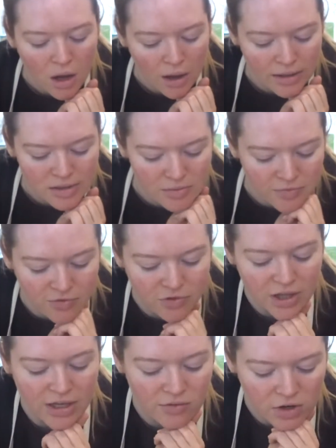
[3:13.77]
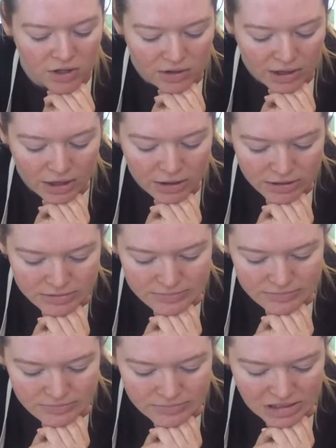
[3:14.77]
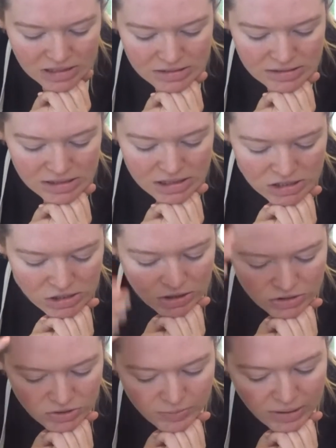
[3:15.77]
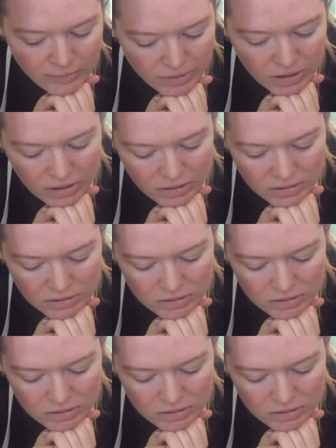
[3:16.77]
I like some flavor in there. It doesn't say salt or pepper.